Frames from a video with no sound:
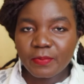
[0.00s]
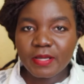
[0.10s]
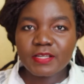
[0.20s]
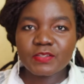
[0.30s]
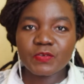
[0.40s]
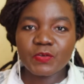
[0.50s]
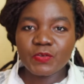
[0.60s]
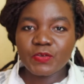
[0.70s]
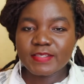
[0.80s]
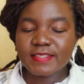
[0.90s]
part on
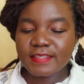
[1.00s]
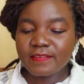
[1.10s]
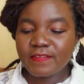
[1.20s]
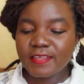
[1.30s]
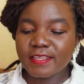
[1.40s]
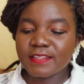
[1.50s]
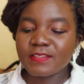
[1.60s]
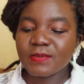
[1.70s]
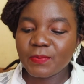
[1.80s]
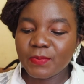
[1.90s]
your CV is
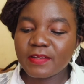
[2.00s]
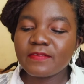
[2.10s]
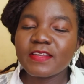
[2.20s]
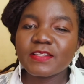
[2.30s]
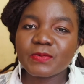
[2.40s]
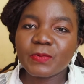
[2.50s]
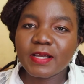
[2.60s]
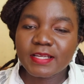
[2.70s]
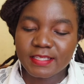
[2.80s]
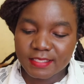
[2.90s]
your previous
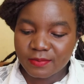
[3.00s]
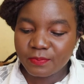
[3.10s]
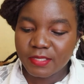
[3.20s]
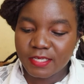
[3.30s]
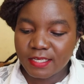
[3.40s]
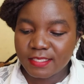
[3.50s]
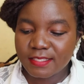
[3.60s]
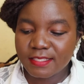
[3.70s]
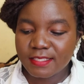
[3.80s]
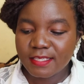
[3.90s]
work
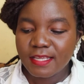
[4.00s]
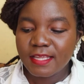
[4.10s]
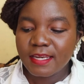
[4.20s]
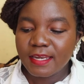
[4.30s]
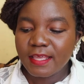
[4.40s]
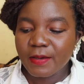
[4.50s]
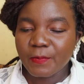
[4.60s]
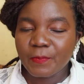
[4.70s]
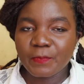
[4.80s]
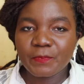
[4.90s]
experience.
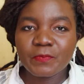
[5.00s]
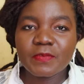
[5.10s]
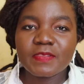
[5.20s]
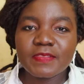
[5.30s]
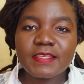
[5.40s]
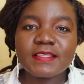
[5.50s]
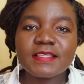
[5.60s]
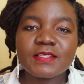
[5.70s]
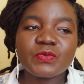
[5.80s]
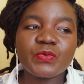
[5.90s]
Now, this
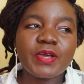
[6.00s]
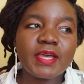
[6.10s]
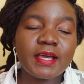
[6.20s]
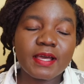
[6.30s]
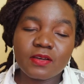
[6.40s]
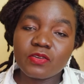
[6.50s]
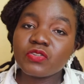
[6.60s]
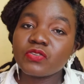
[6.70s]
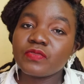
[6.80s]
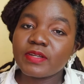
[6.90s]
is where a
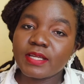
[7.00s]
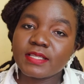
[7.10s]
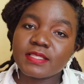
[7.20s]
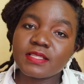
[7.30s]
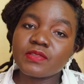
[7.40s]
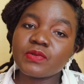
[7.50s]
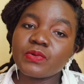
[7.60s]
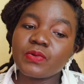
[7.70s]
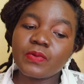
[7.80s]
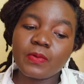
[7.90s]
lot of nurses
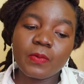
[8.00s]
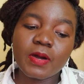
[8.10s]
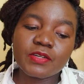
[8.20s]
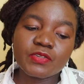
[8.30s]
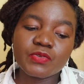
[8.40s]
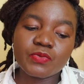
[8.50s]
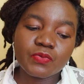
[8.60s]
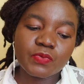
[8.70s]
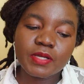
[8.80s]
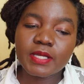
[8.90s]
who want to
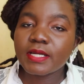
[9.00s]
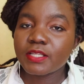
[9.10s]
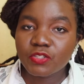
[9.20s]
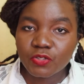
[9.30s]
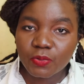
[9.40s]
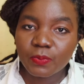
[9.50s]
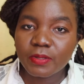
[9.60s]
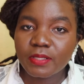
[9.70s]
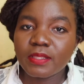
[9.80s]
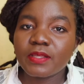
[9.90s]
get a job
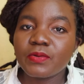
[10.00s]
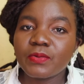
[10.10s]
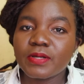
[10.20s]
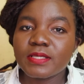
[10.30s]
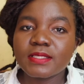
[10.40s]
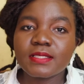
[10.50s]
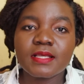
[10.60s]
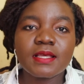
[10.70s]
in the US